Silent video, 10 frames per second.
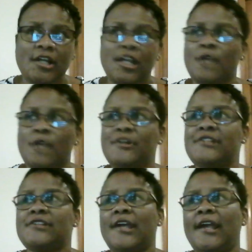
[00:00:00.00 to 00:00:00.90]
it
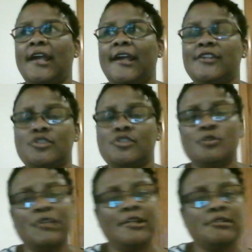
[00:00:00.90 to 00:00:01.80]
was a
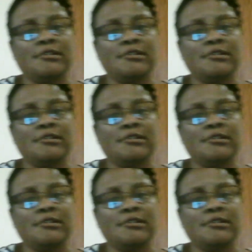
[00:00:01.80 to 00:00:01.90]
student.